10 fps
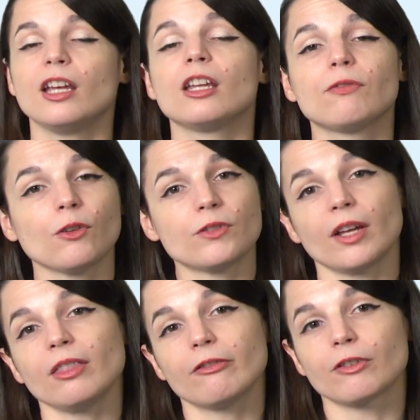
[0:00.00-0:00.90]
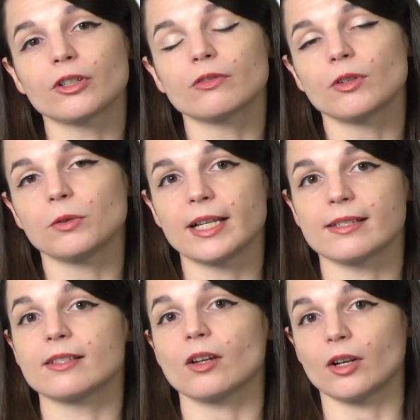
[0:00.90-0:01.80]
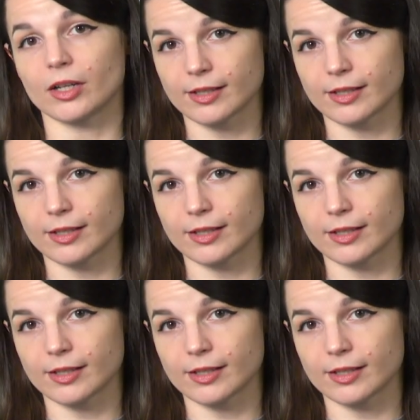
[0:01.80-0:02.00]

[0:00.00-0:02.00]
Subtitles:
If you've done the first few lessons on our